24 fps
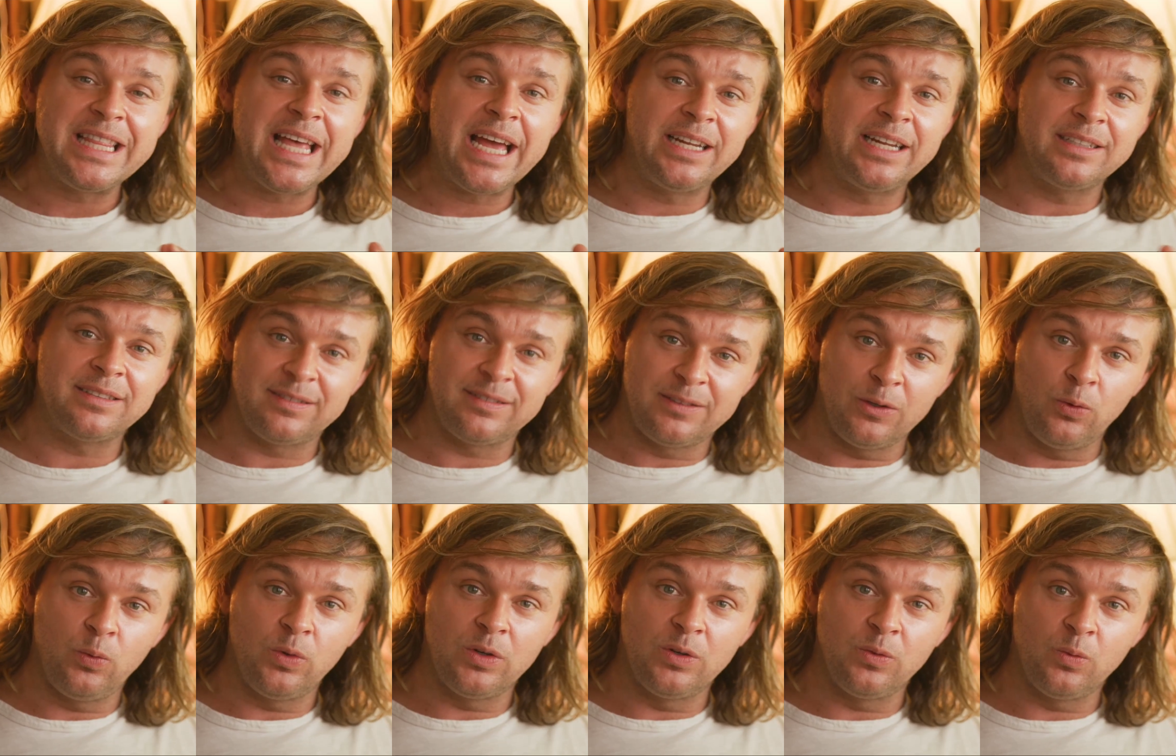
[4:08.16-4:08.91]
it
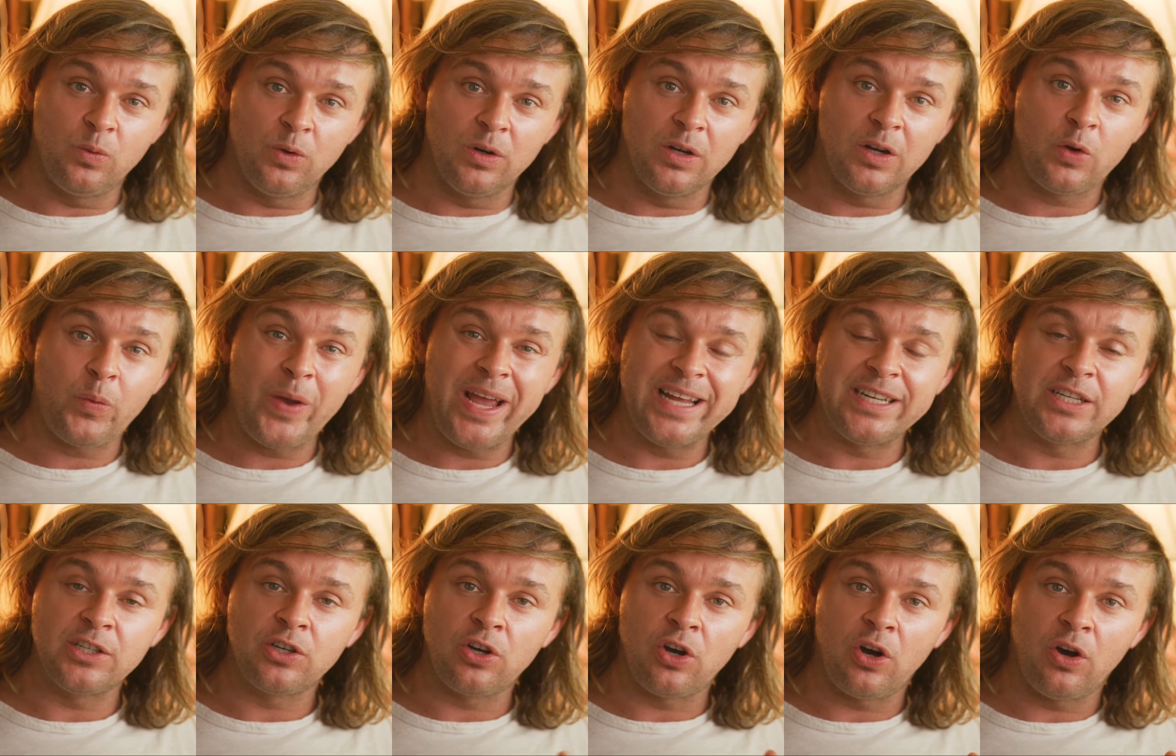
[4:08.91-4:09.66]
still wouldn't work. We had
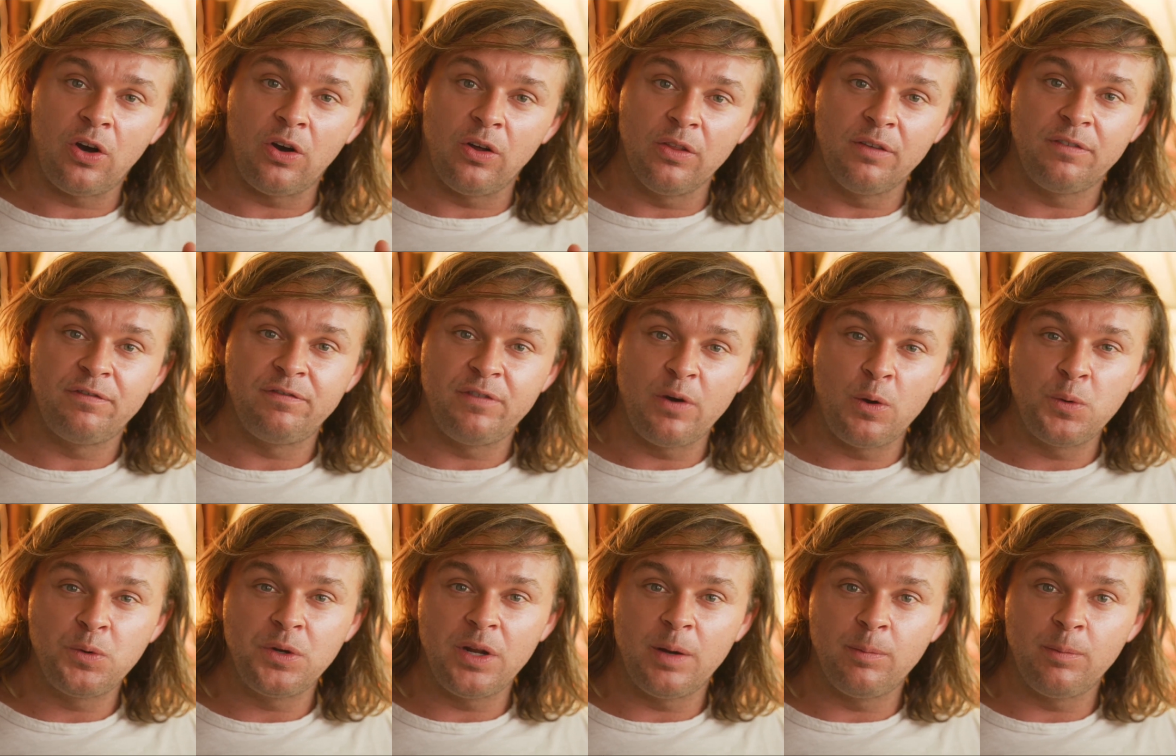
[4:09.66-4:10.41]
to call the
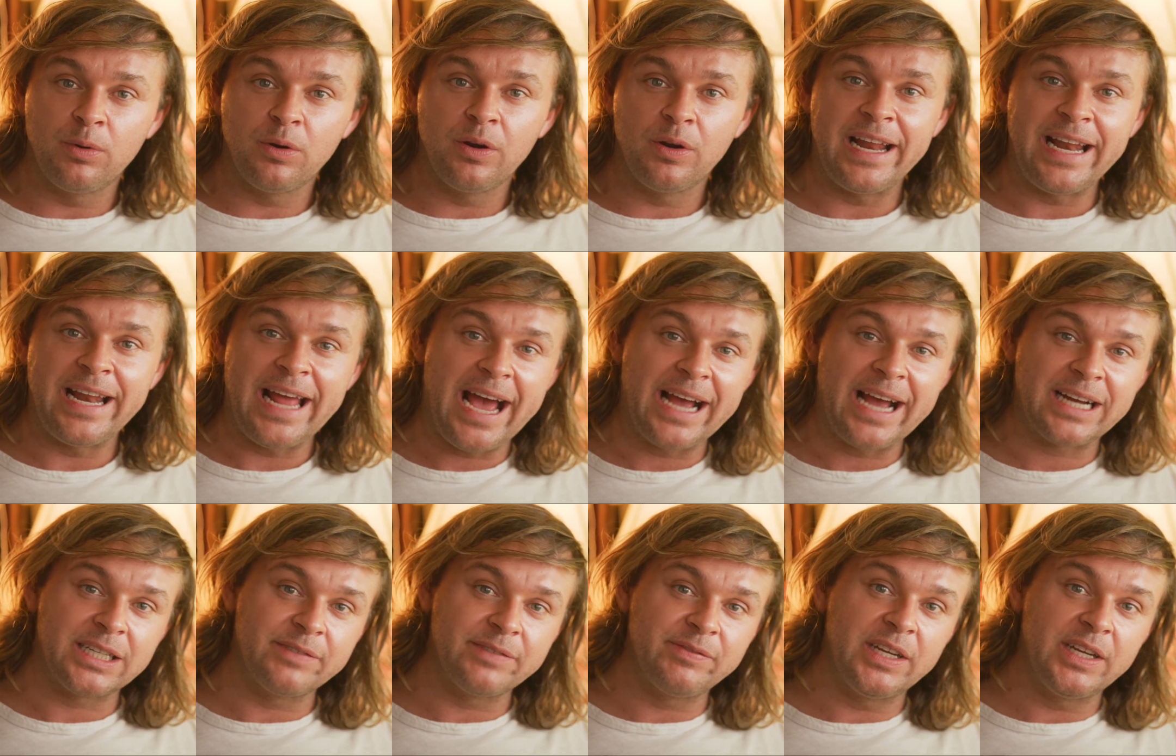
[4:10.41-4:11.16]
phone number and
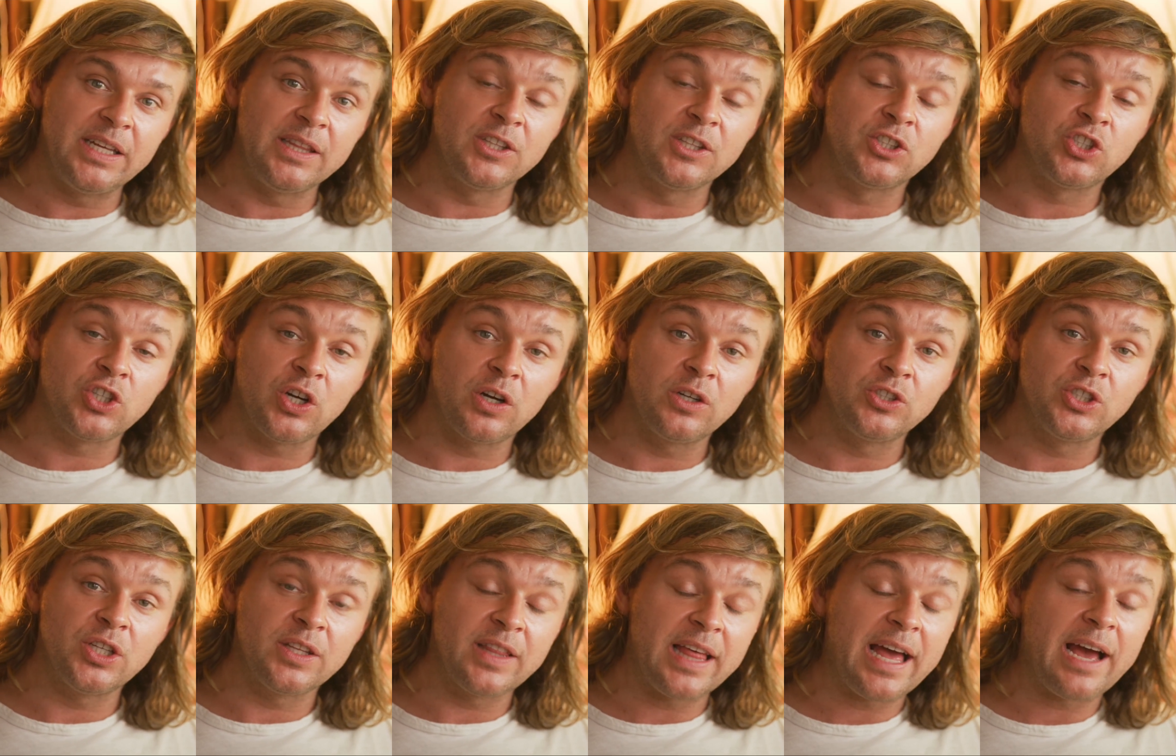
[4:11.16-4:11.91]
activate the
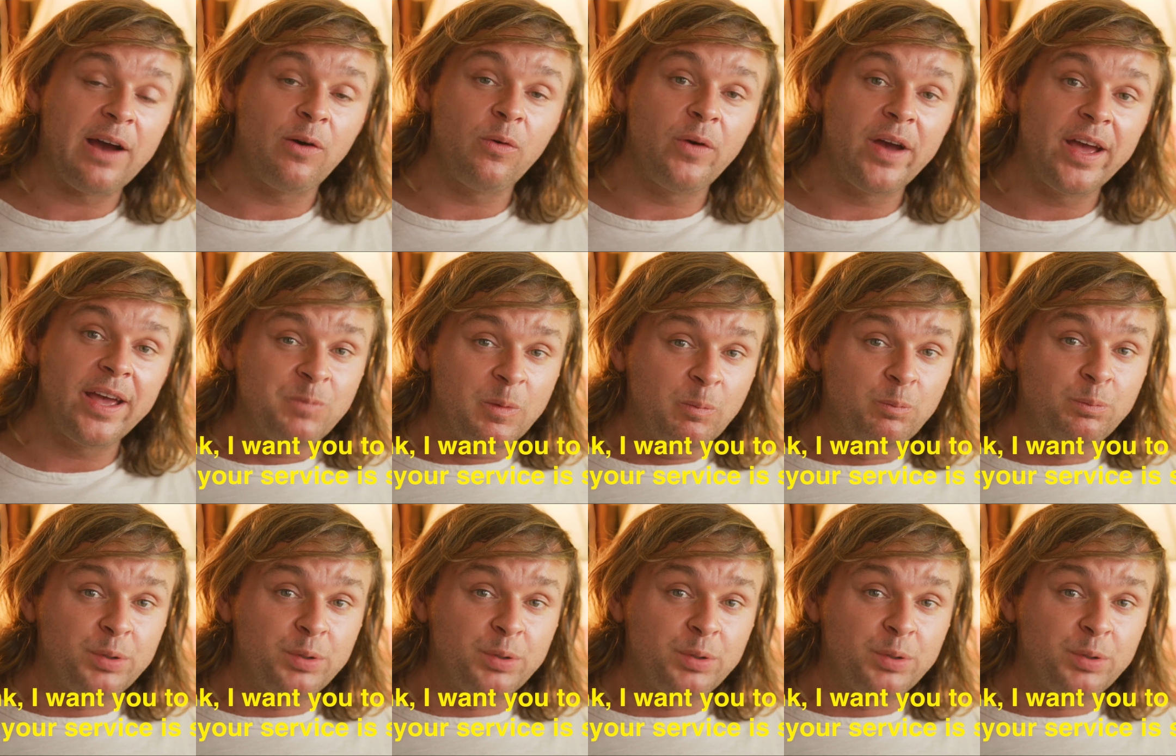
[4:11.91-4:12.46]
charging that way.